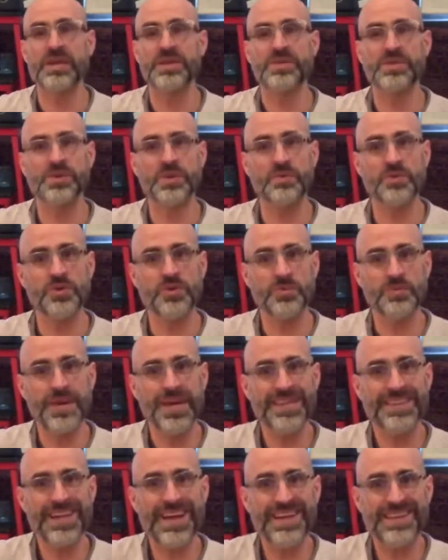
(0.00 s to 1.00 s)
So when you
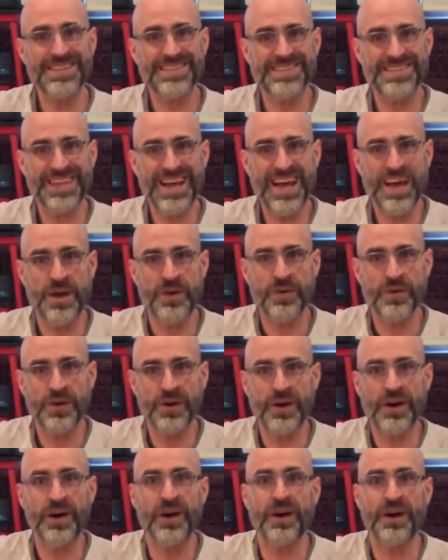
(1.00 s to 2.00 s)
make that sound,
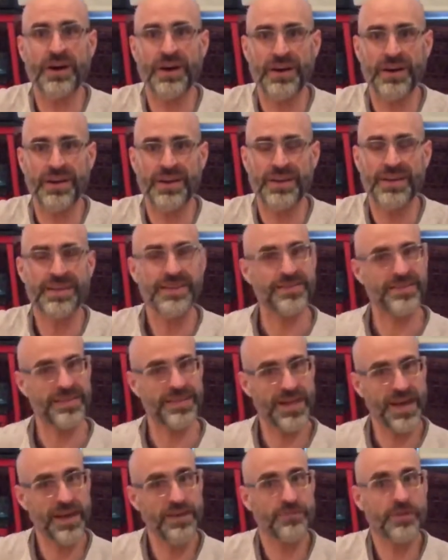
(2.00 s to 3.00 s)
uh, the
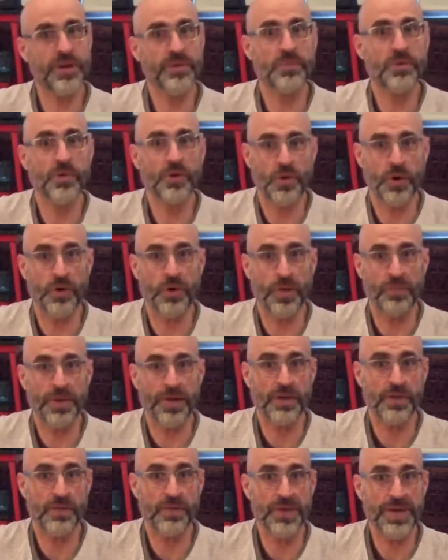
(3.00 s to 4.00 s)
diaphragm will go up
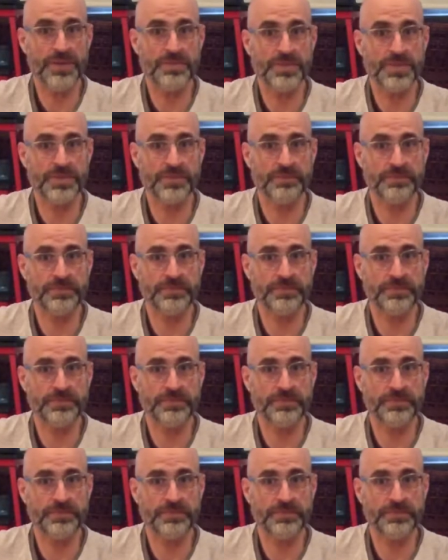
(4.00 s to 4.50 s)
under the ribs.